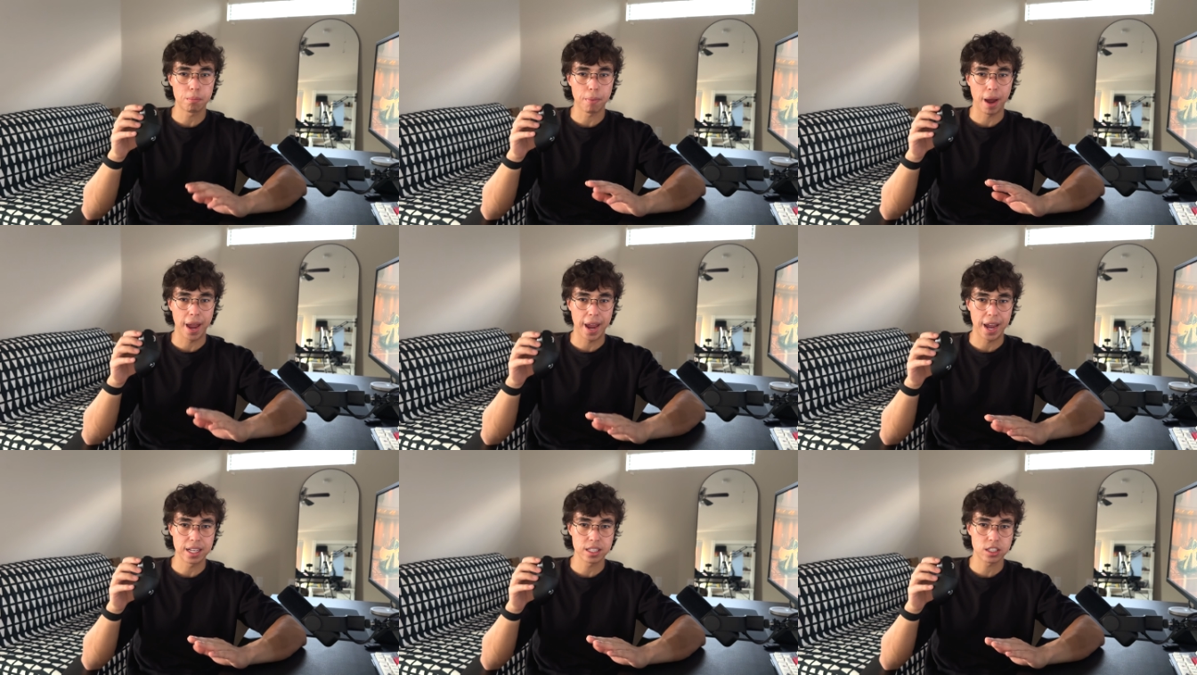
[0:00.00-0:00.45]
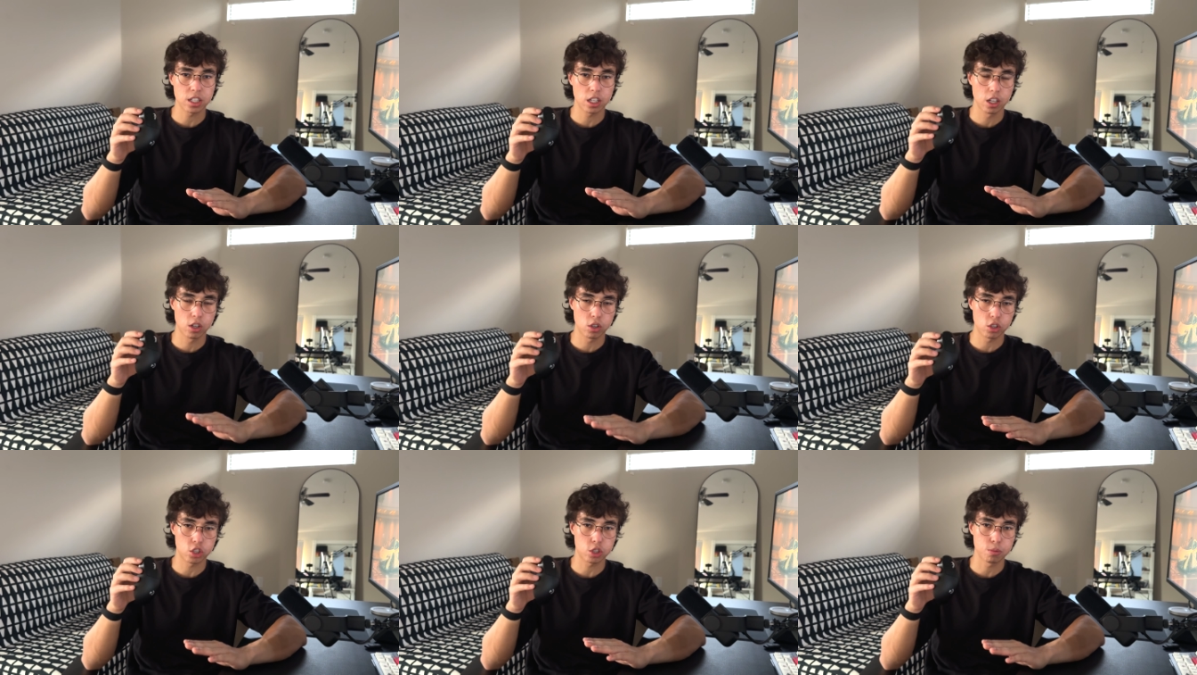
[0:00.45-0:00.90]
my hands are a
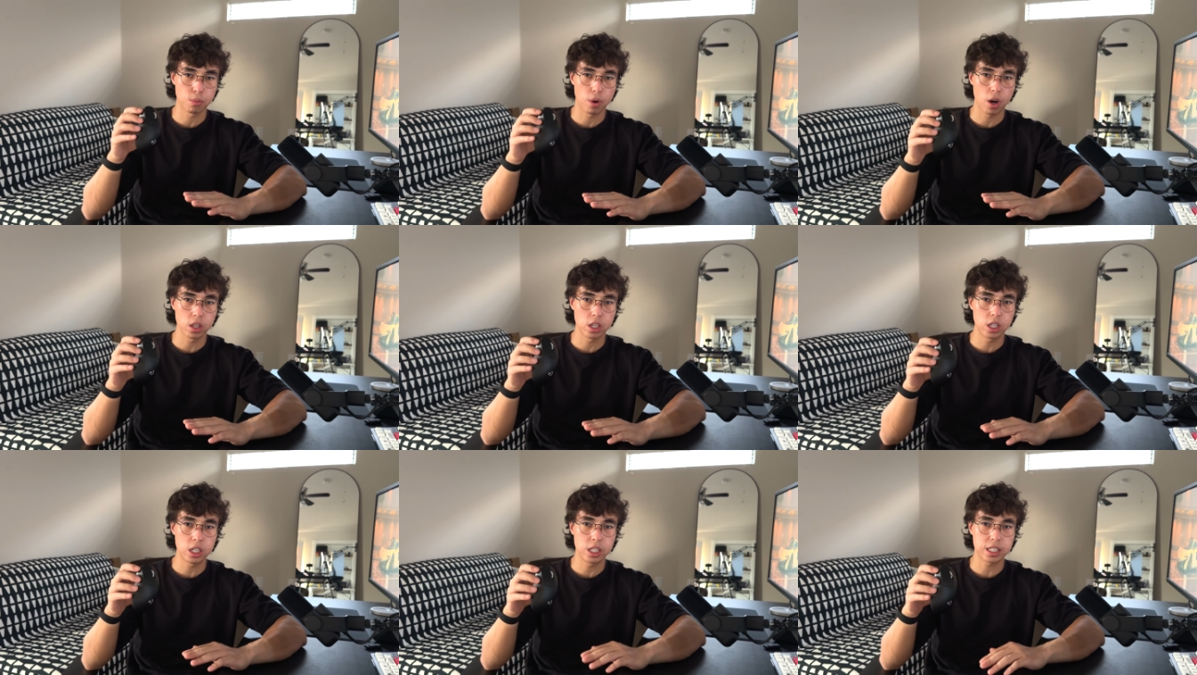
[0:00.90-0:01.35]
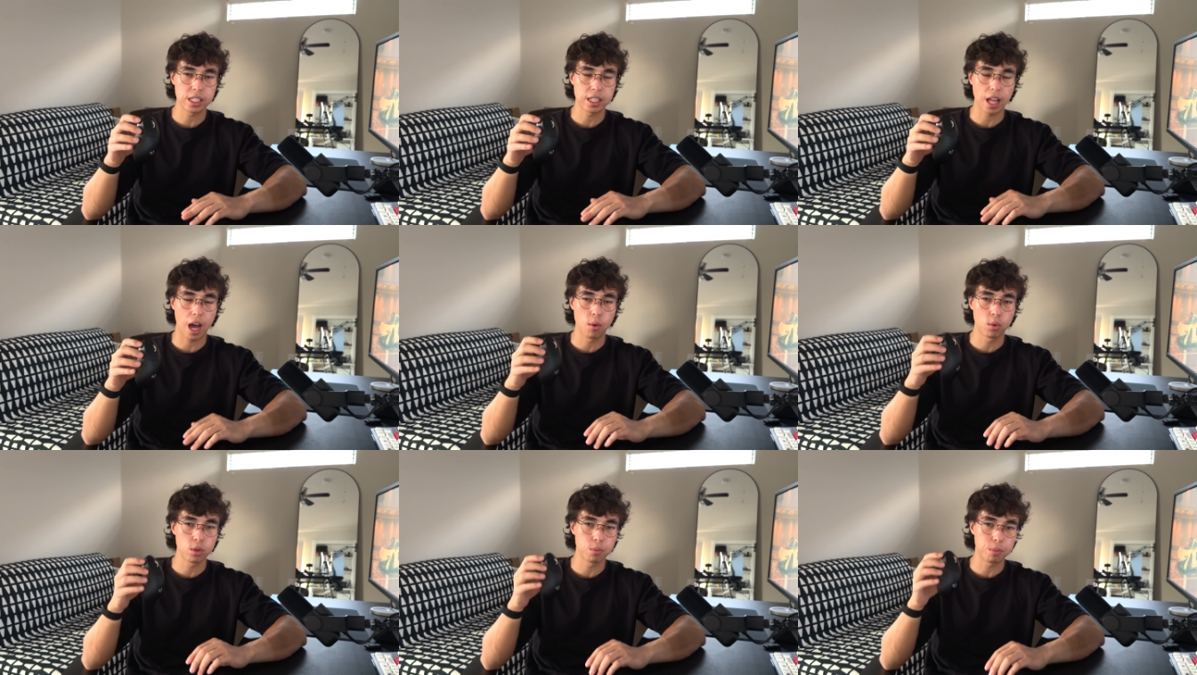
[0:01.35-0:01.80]
little smaller then
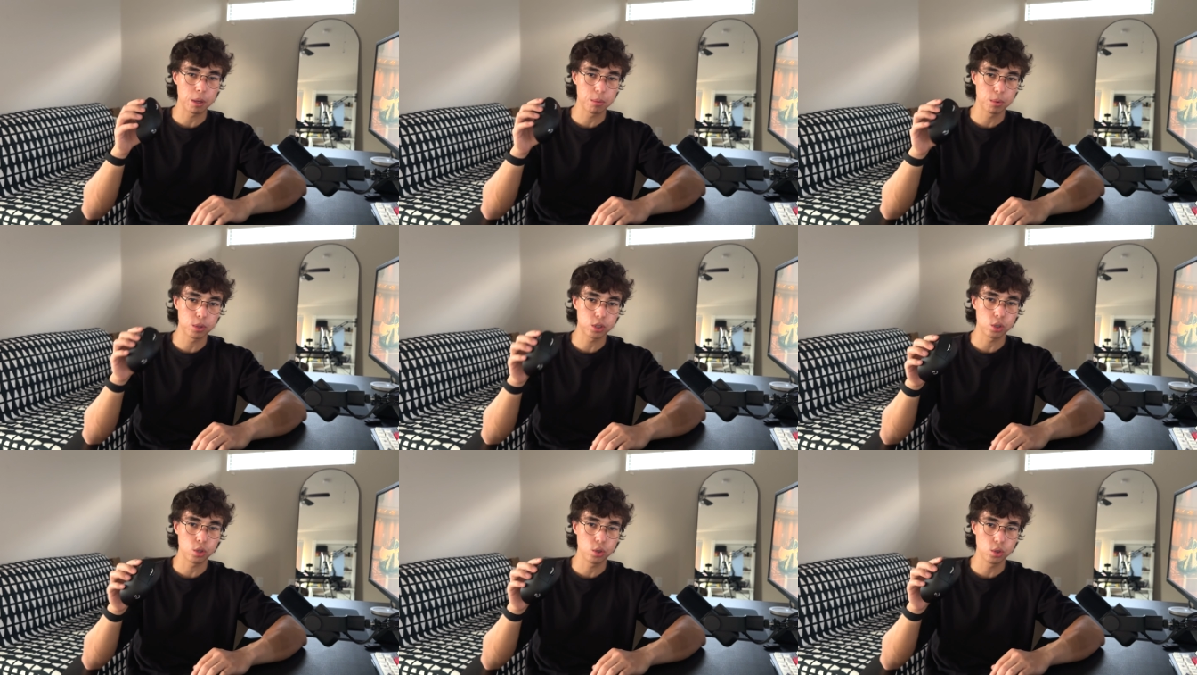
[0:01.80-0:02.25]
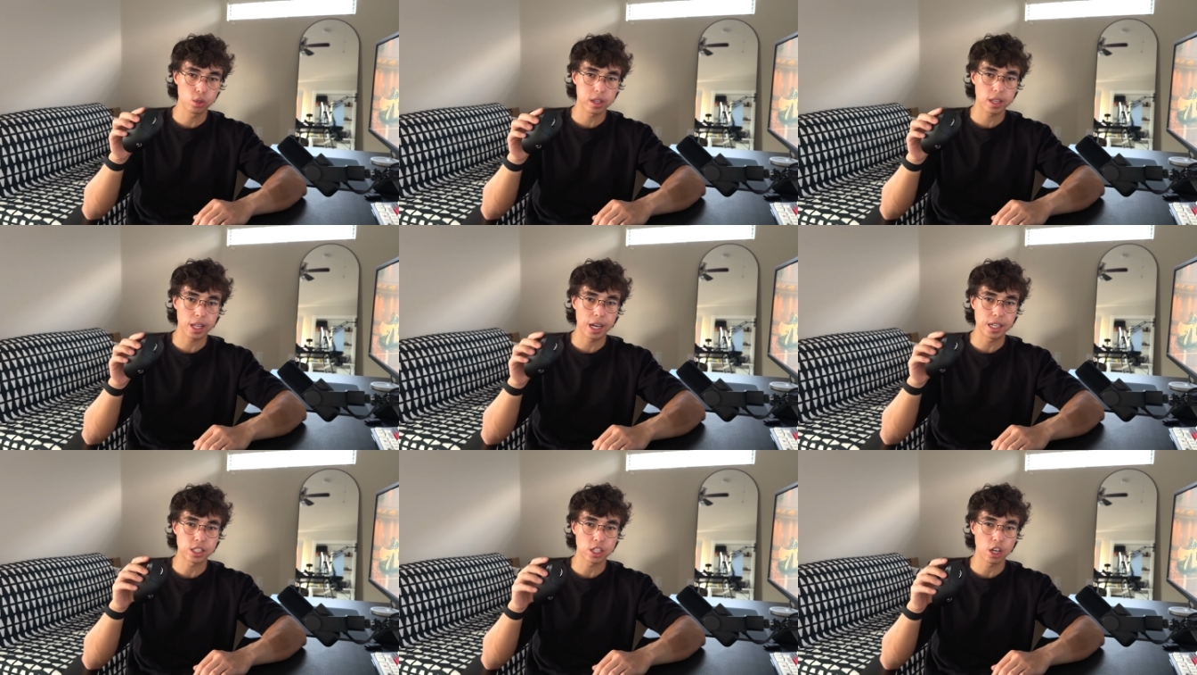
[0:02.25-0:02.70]
I would be able to
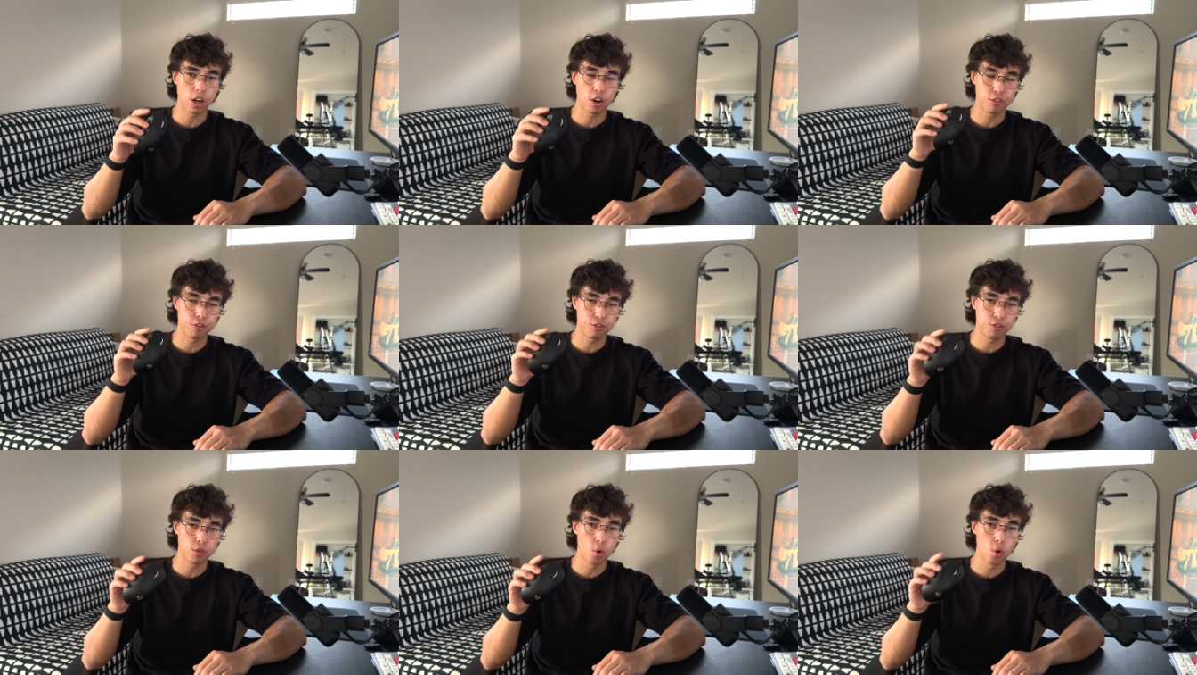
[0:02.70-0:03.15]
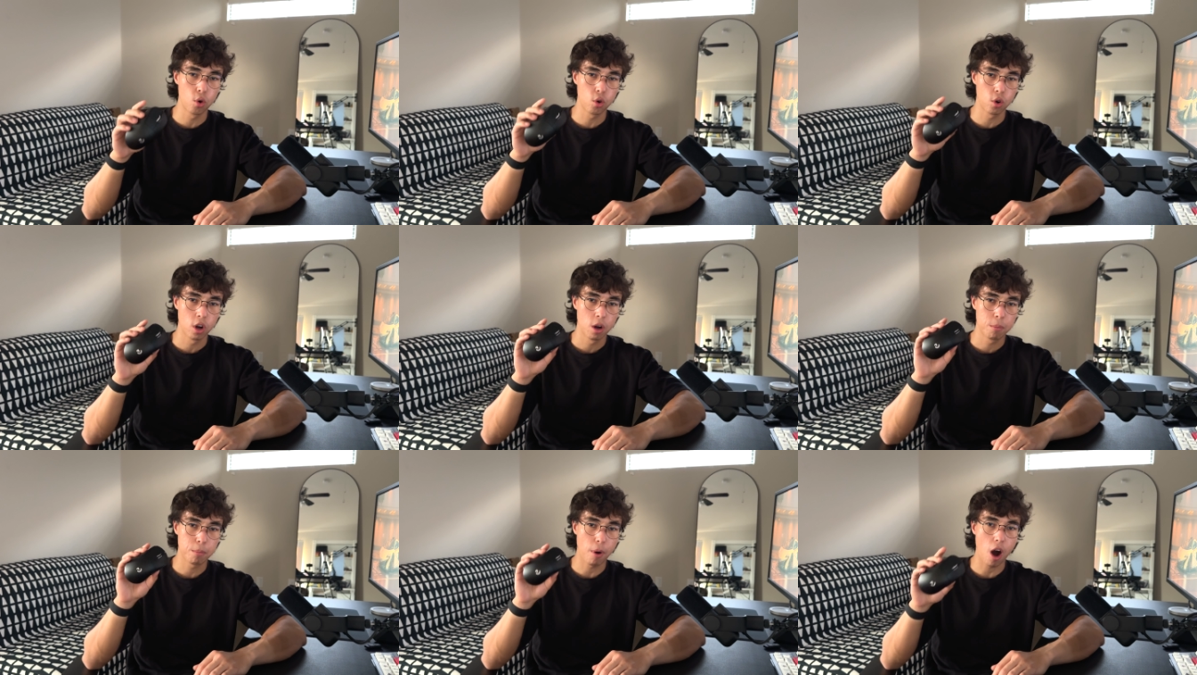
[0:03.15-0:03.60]
utilize a full
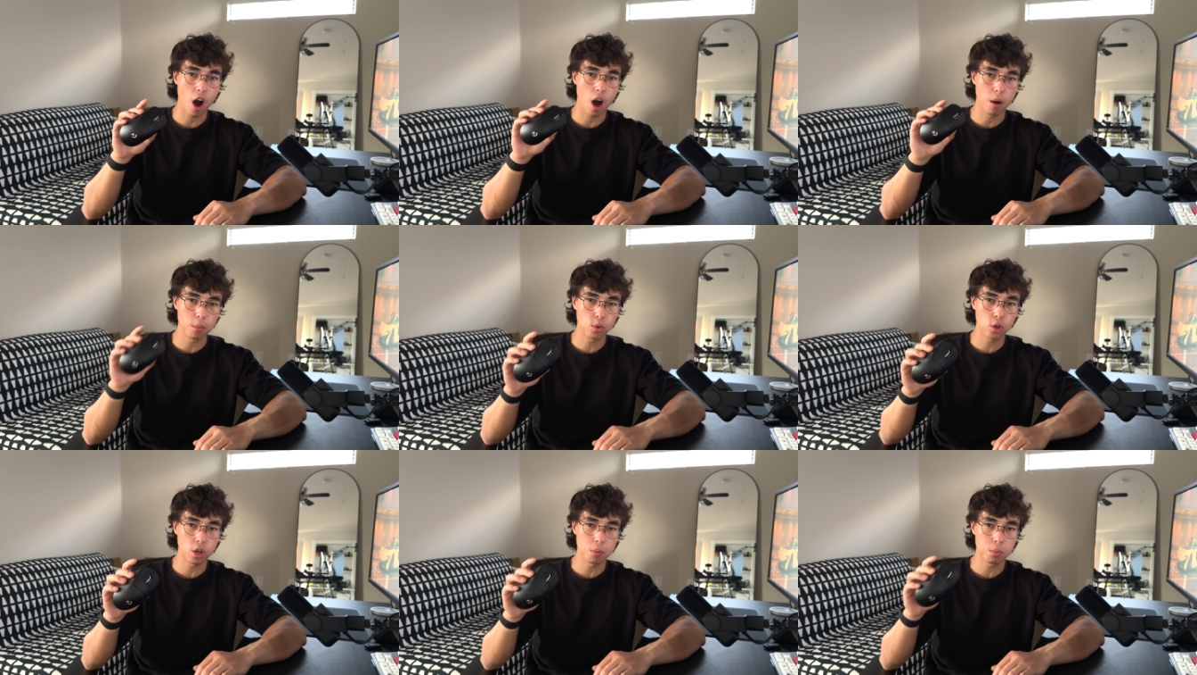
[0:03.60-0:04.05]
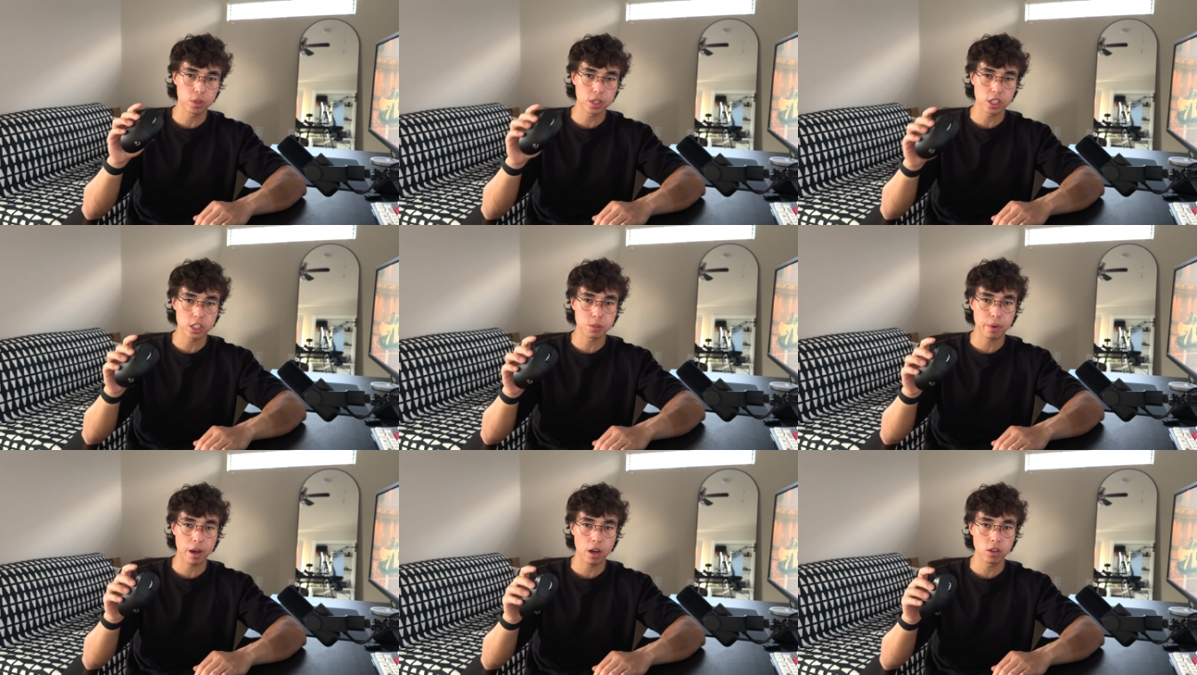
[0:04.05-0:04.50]
palm grip with
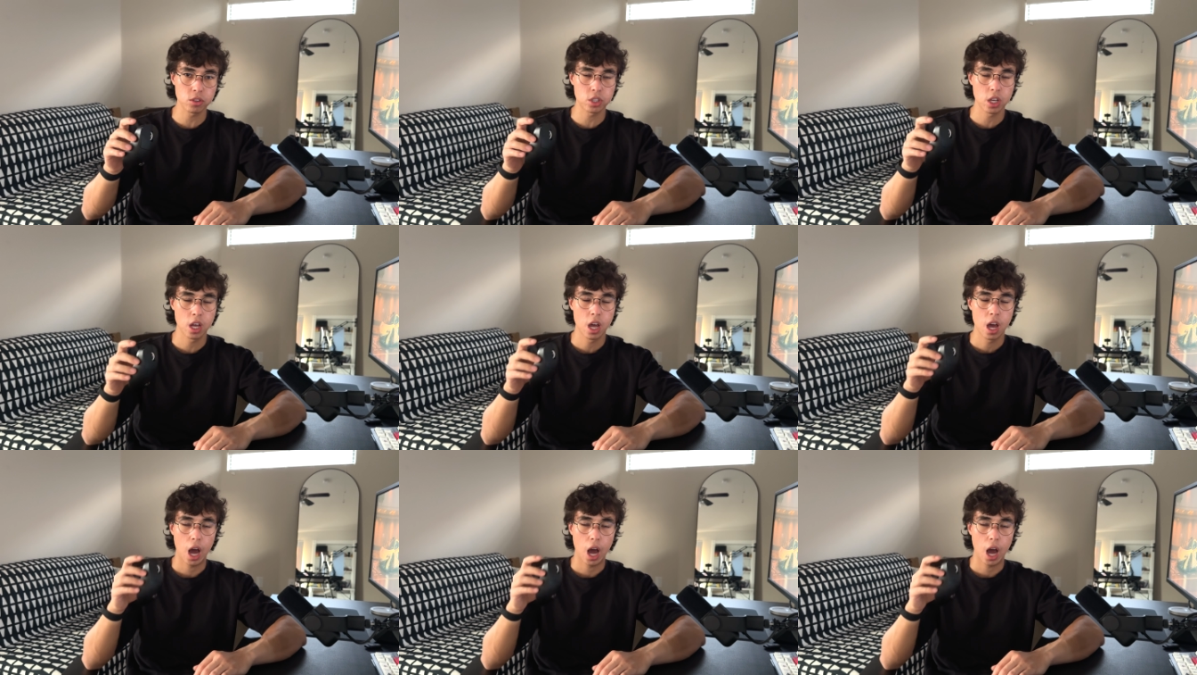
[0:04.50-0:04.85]
this mouse.